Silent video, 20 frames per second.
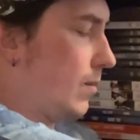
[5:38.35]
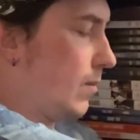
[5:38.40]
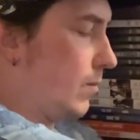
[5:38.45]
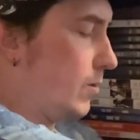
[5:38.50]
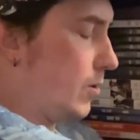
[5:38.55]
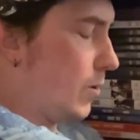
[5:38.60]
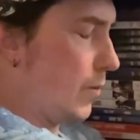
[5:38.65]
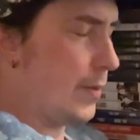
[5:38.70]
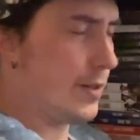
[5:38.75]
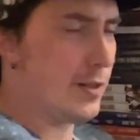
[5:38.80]

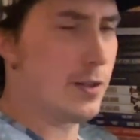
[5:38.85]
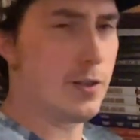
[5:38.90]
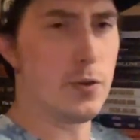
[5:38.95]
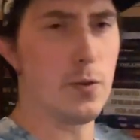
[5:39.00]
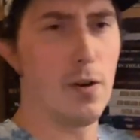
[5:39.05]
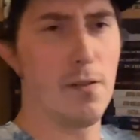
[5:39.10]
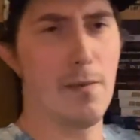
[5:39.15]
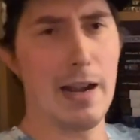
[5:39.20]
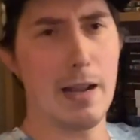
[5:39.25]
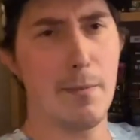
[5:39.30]
So this is
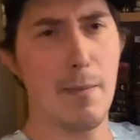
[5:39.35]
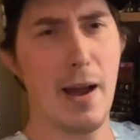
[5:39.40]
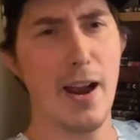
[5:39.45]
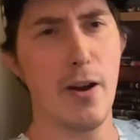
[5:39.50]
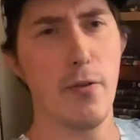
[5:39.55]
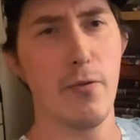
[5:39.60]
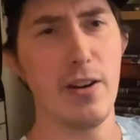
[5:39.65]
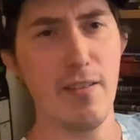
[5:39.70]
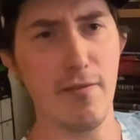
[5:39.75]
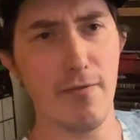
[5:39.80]
sort of like my
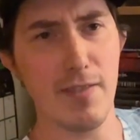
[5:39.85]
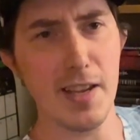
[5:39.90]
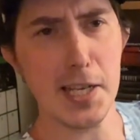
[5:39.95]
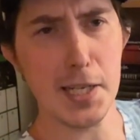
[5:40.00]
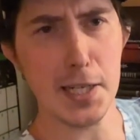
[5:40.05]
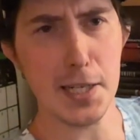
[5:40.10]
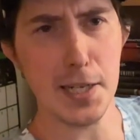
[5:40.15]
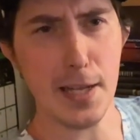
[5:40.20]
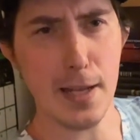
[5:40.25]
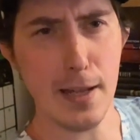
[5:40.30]

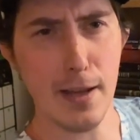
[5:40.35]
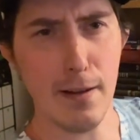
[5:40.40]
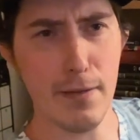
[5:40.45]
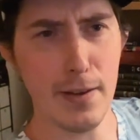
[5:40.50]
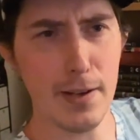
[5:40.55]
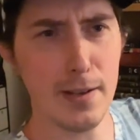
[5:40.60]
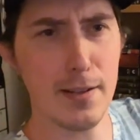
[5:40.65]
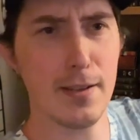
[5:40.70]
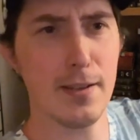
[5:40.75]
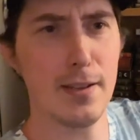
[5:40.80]
revisiting of
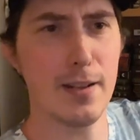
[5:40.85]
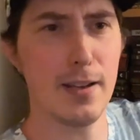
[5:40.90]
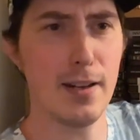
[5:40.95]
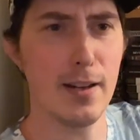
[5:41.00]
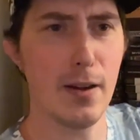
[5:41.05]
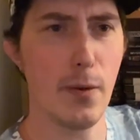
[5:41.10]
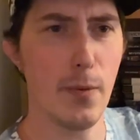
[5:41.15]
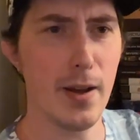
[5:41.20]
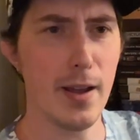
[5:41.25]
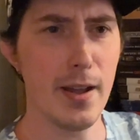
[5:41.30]
it, in
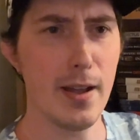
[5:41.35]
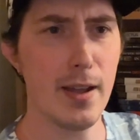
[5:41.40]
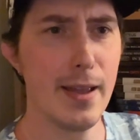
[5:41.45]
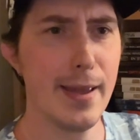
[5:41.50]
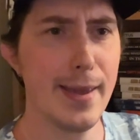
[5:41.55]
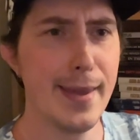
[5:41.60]
a way.